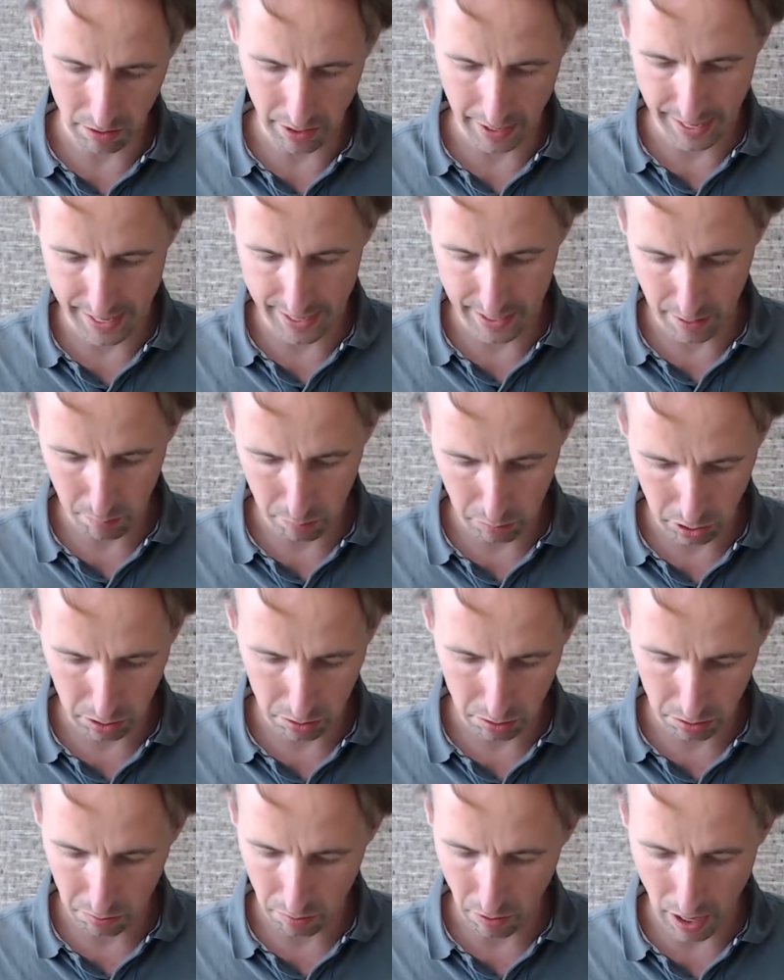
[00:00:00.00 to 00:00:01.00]
and the
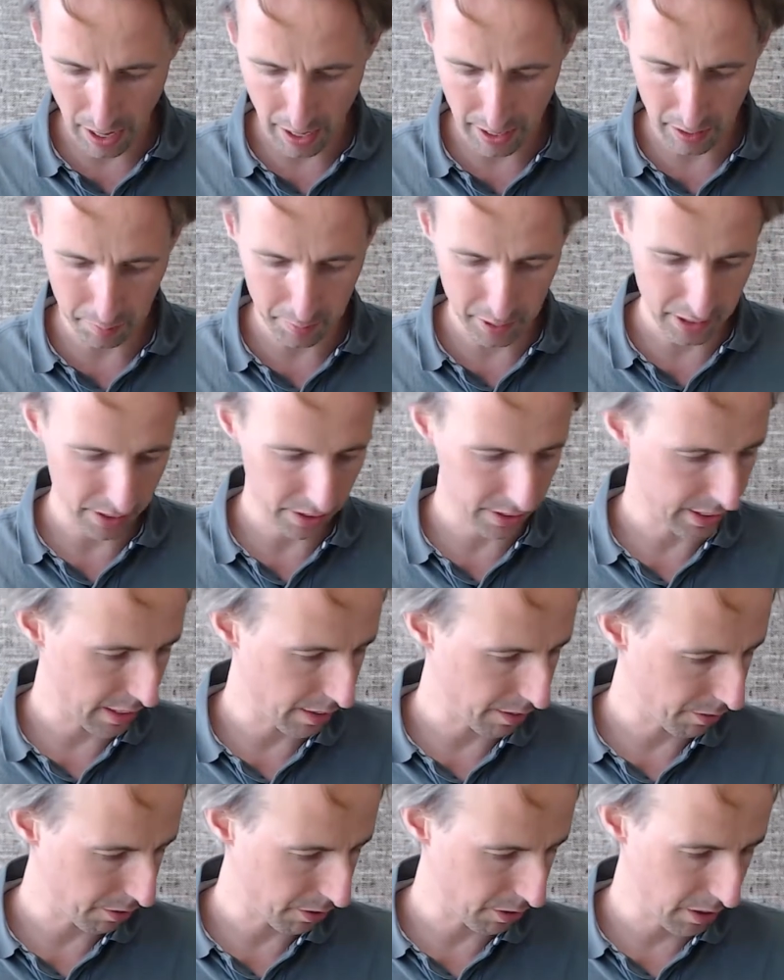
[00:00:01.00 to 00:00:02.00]
blue wire because they're
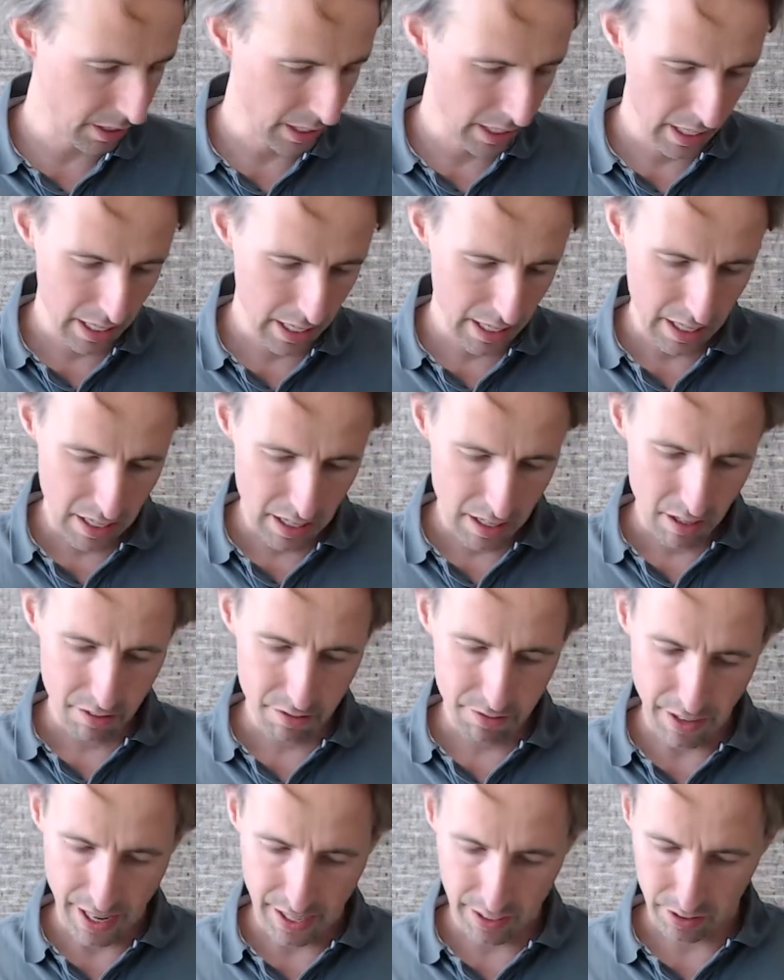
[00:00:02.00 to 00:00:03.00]
for
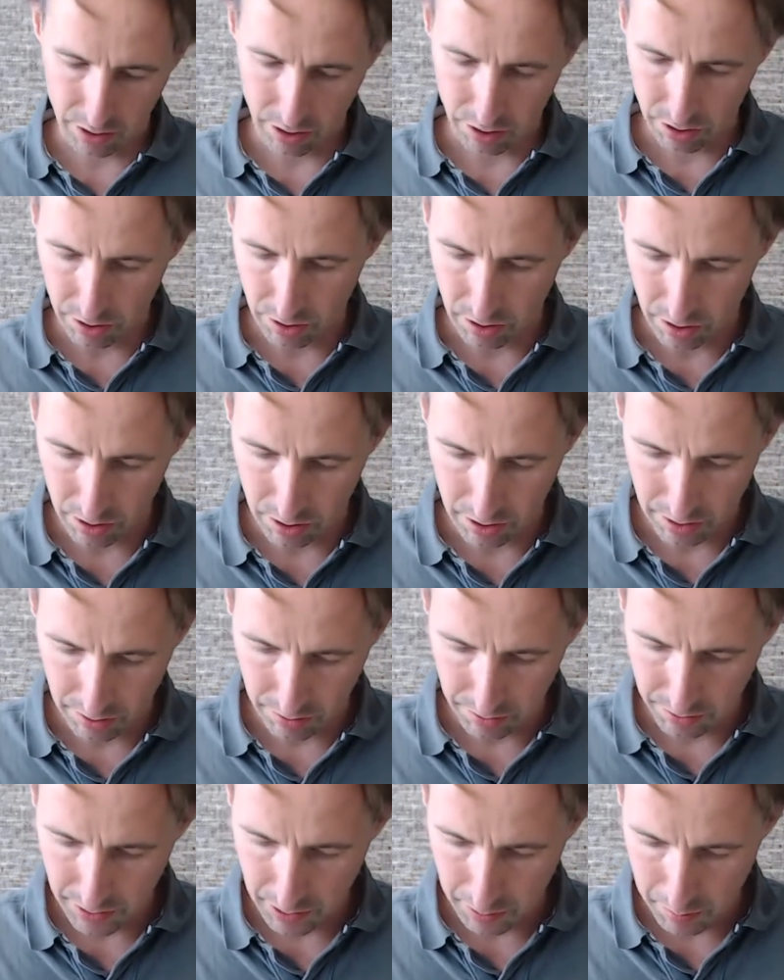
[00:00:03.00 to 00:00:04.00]
fan control and
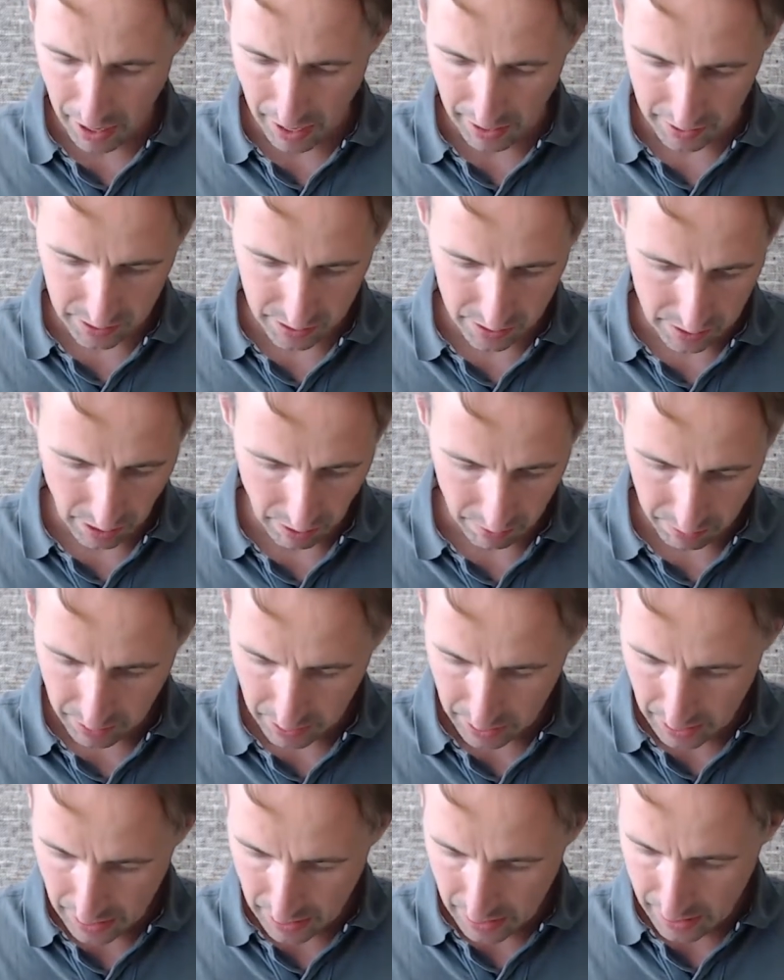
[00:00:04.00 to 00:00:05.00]
feedback and stuff.
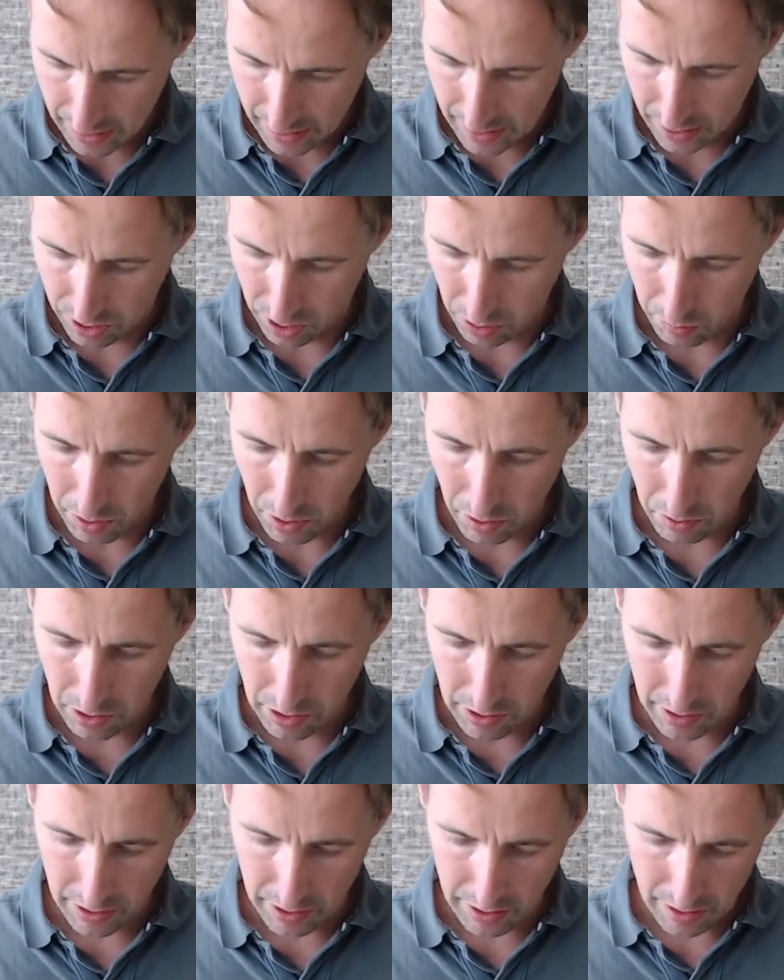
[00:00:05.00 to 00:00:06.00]
So we
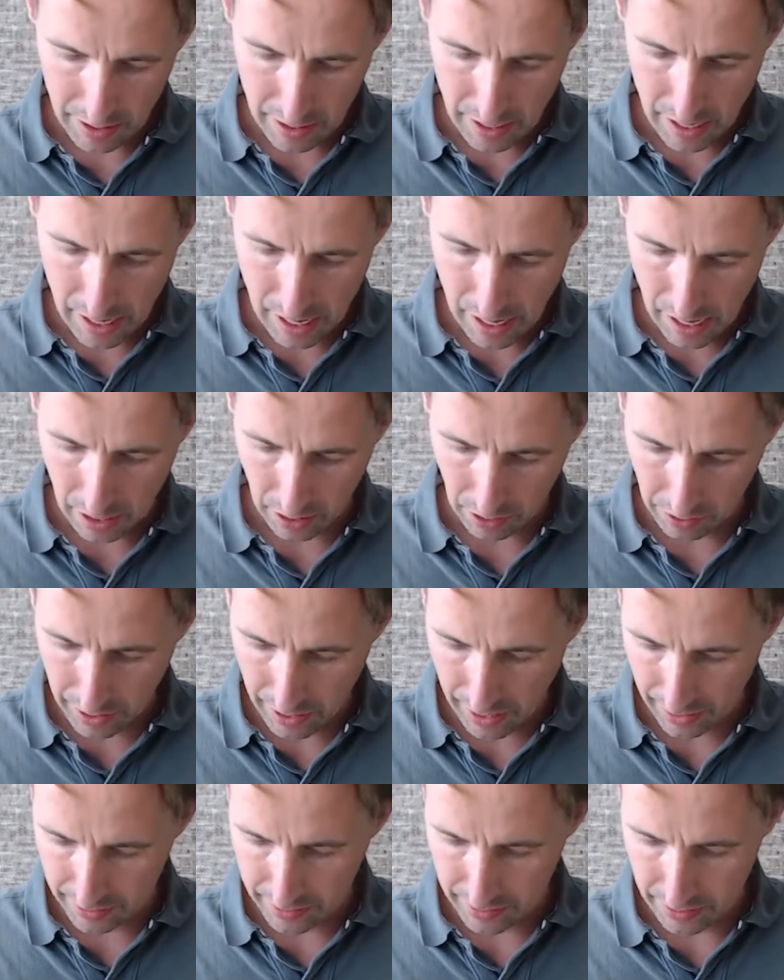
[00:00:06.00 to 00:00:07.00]
only
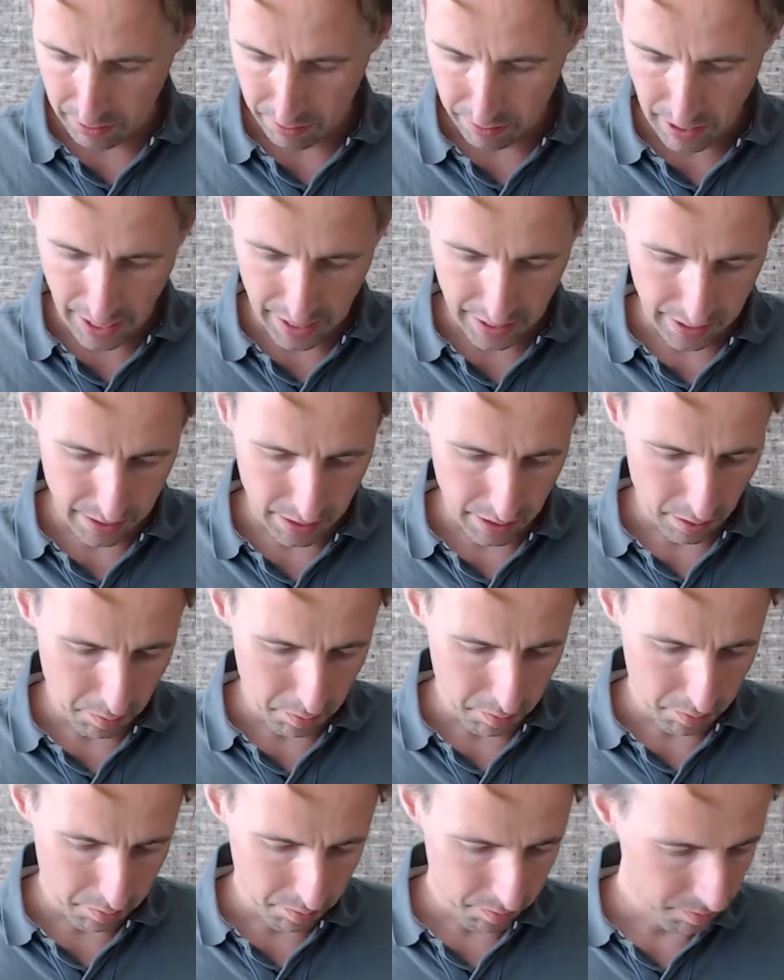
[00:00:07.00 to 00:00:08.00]
connect the red and the
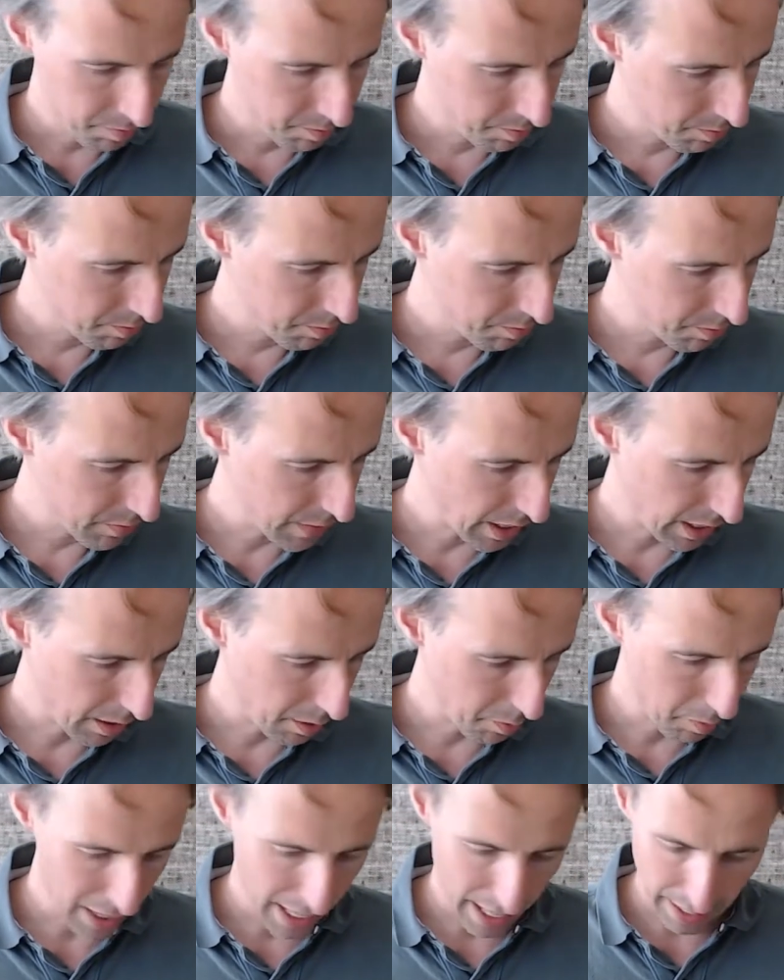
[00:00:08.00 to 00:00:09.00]

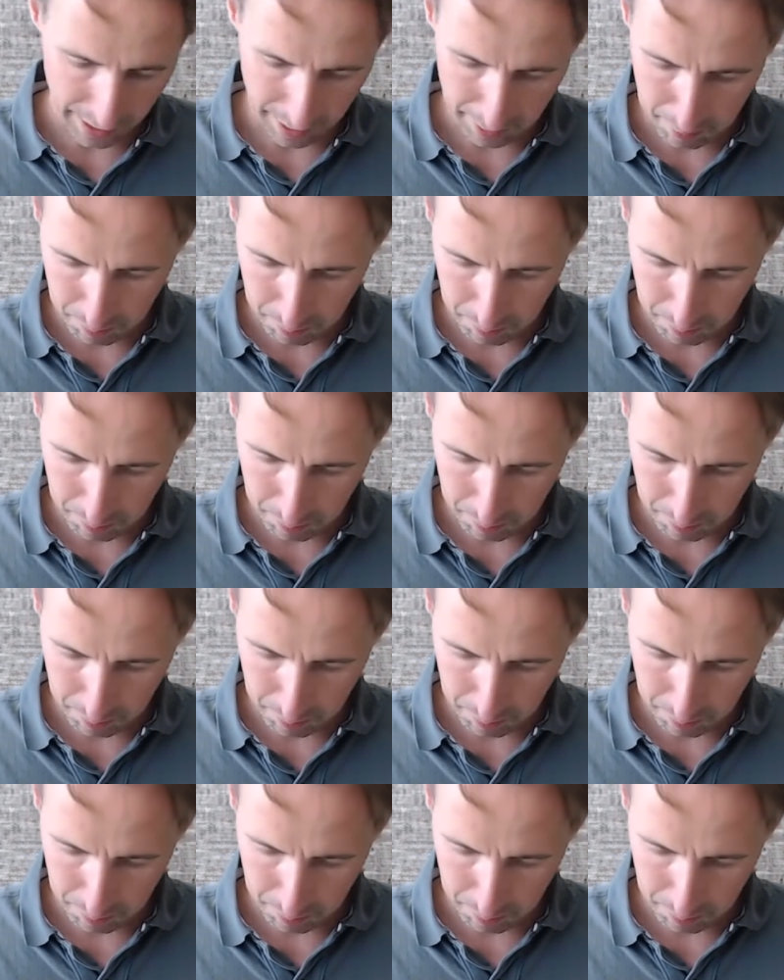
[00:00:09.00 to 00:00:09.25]
black.